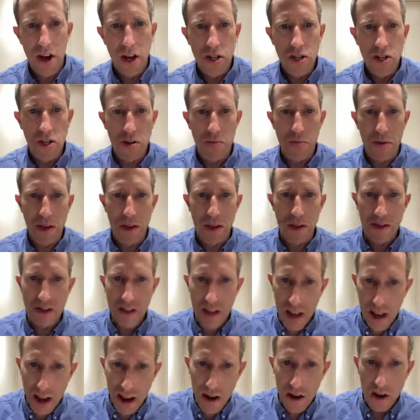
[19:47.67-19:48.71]
Should it be
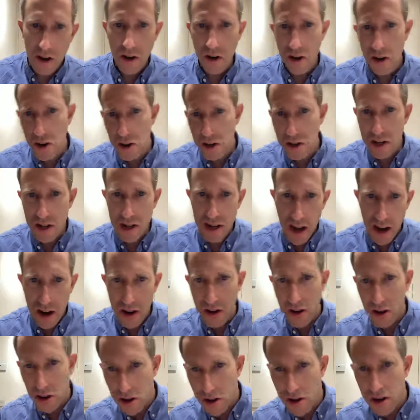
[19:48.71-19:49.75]
dare
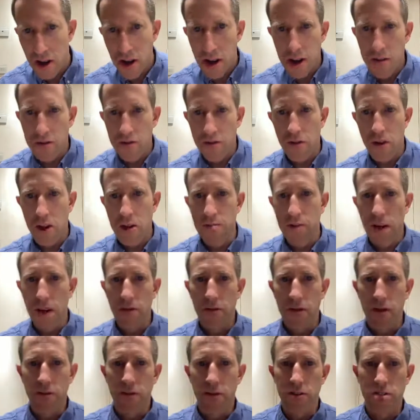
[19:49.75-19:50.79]
could frame thy
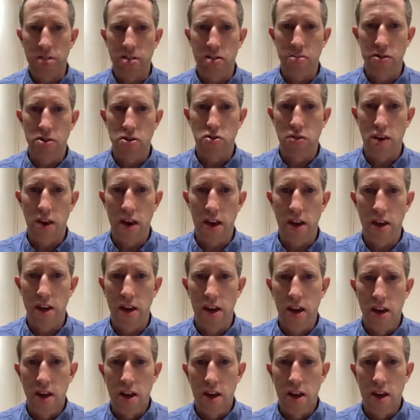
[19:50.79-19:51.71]
fearful symmetry?